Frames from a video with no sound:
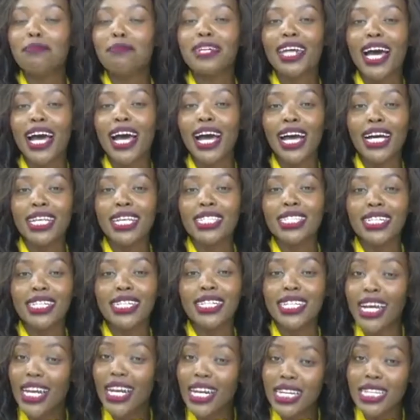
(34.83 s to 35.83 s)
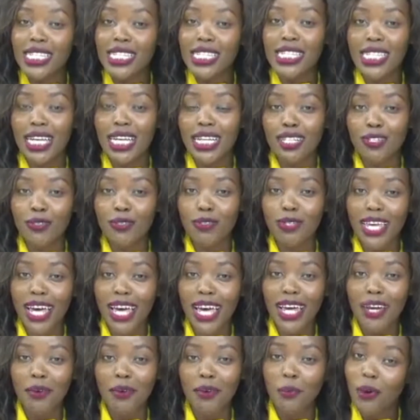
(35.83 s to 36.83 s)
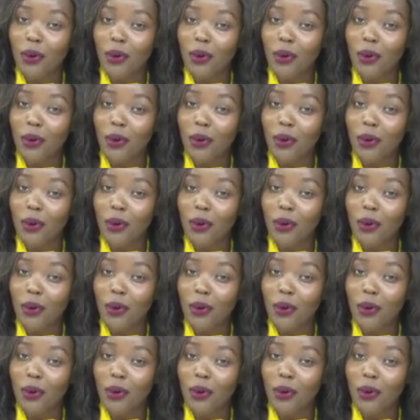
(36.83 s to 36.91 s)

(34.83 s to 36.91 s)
a lame duck, as the Daily said today?